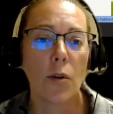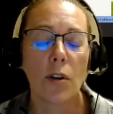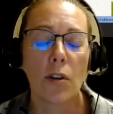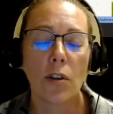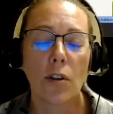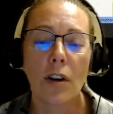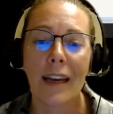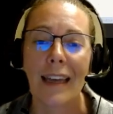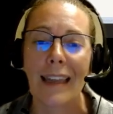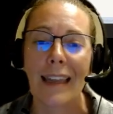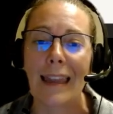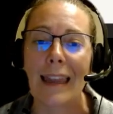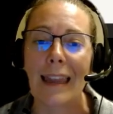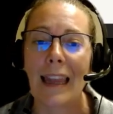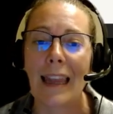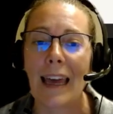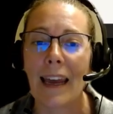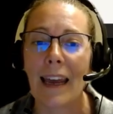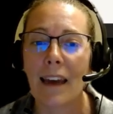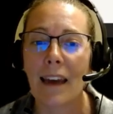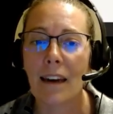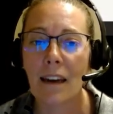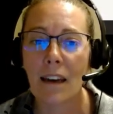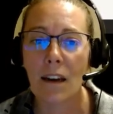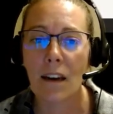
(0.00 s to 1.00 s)
You can look at
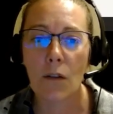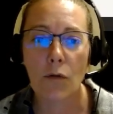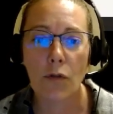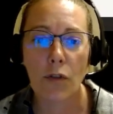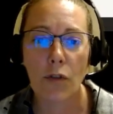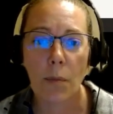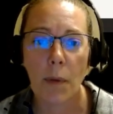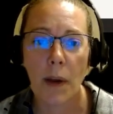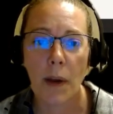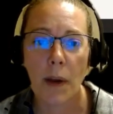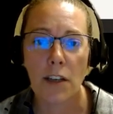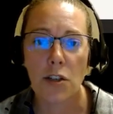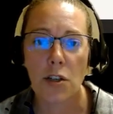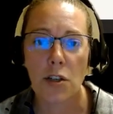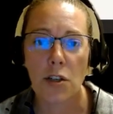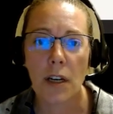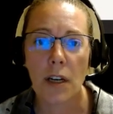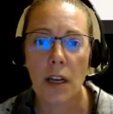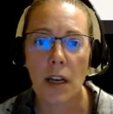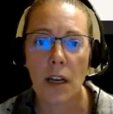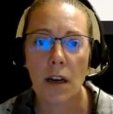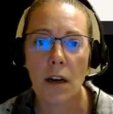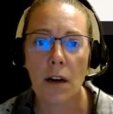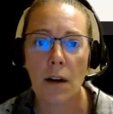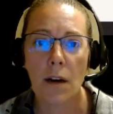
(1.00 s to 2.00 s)
land
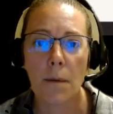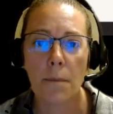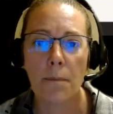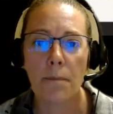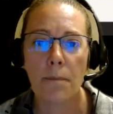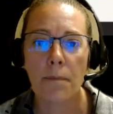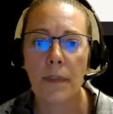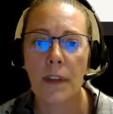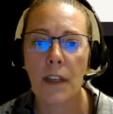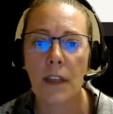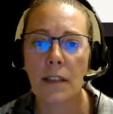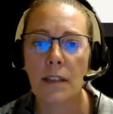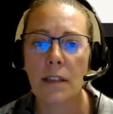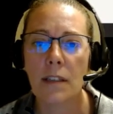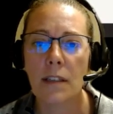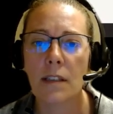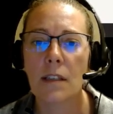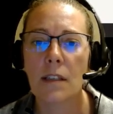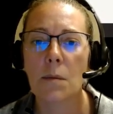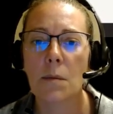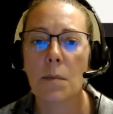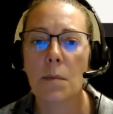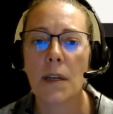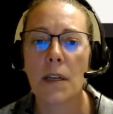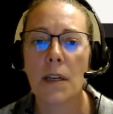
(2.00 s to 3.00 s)
information here. This
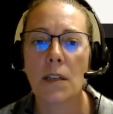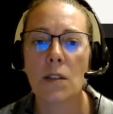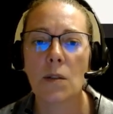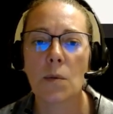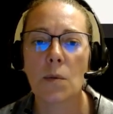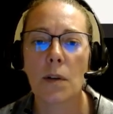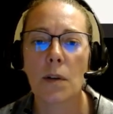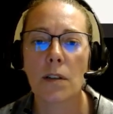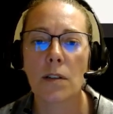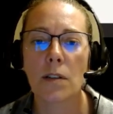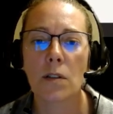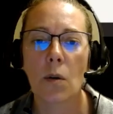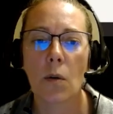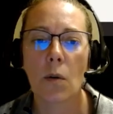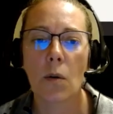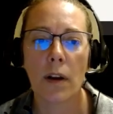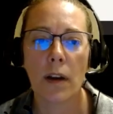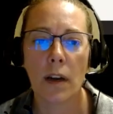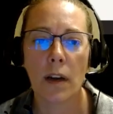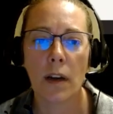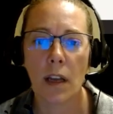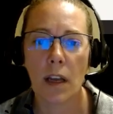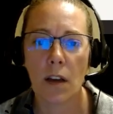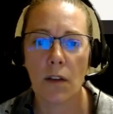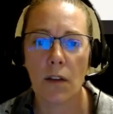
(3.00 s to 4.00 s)
is the piece where it's
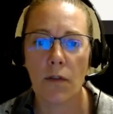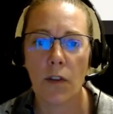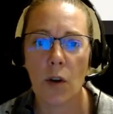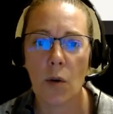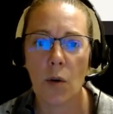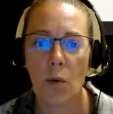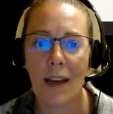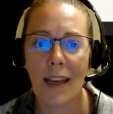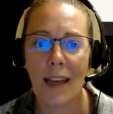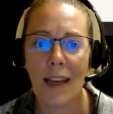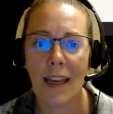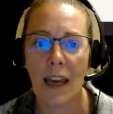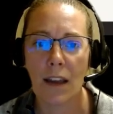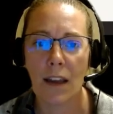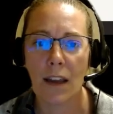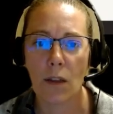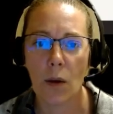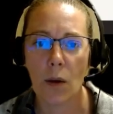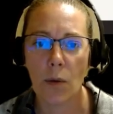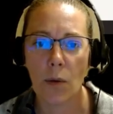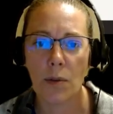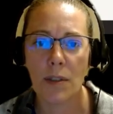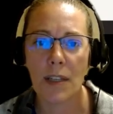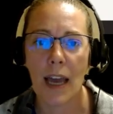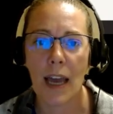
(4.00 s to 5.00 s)
going to give you, again,
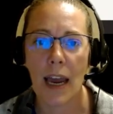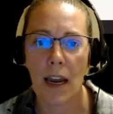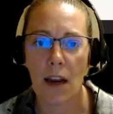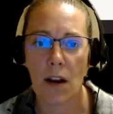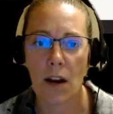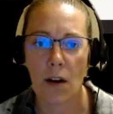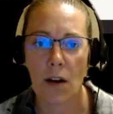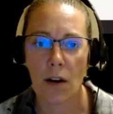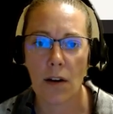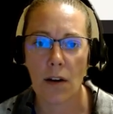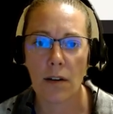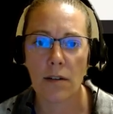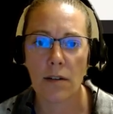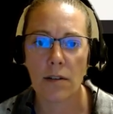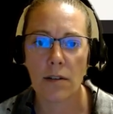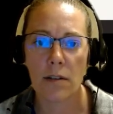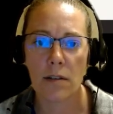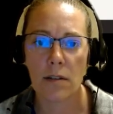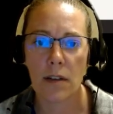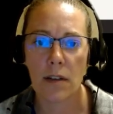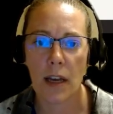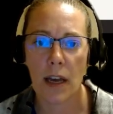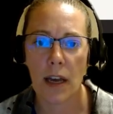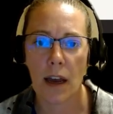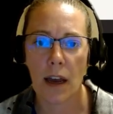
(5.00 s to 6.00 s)
those
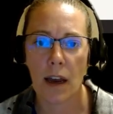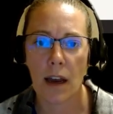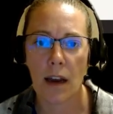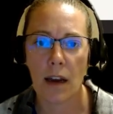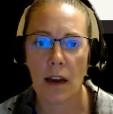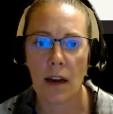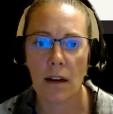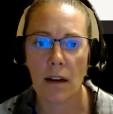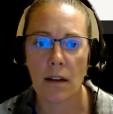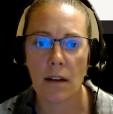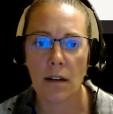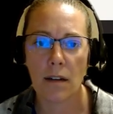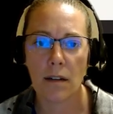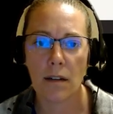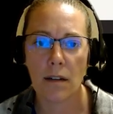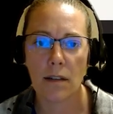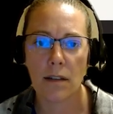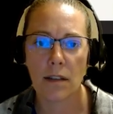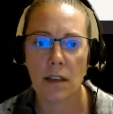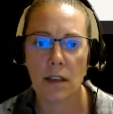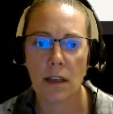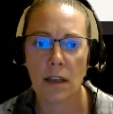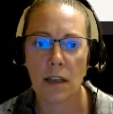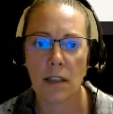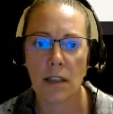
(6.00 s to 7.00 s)
acres. Okay.
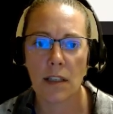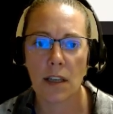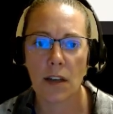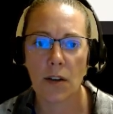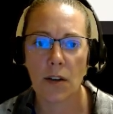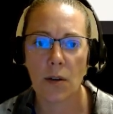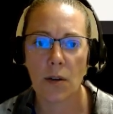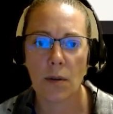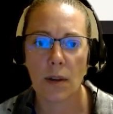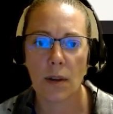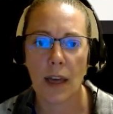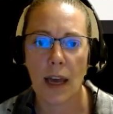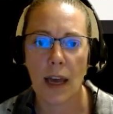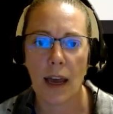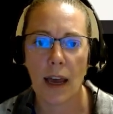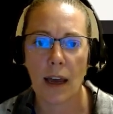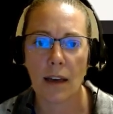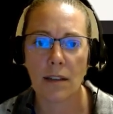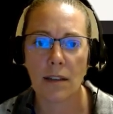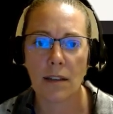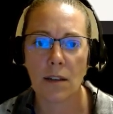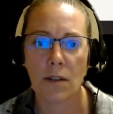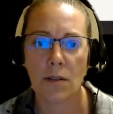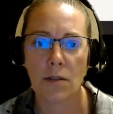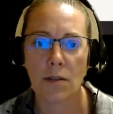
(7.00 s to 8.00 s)
It's going to tell you
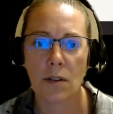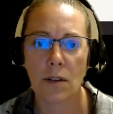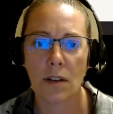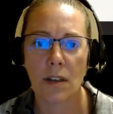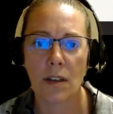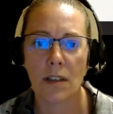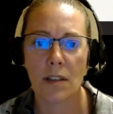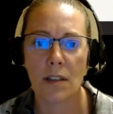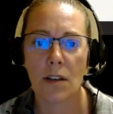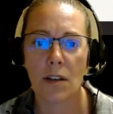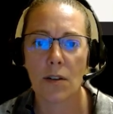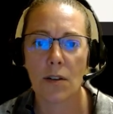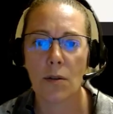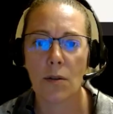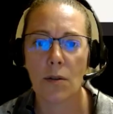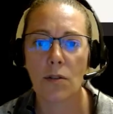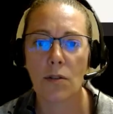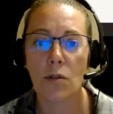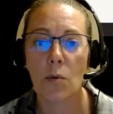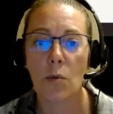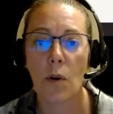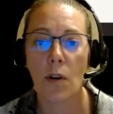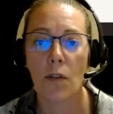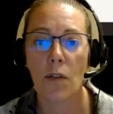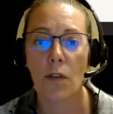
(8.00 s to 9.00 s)
that. It's also going to tell you the
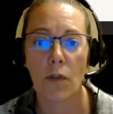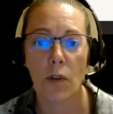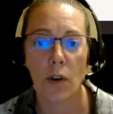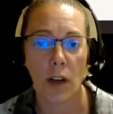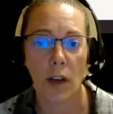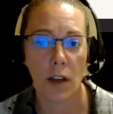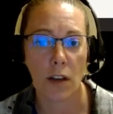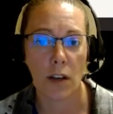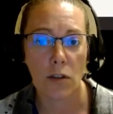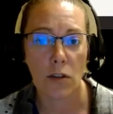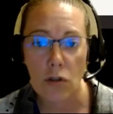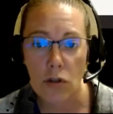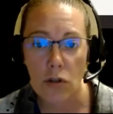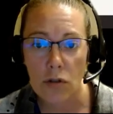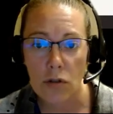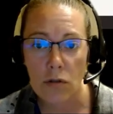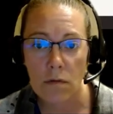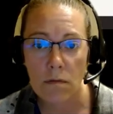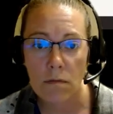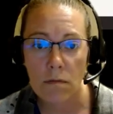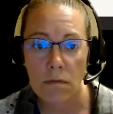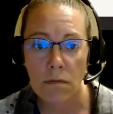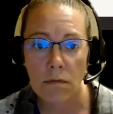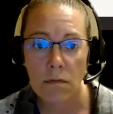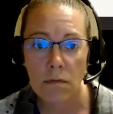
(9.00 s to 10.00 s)
square footage.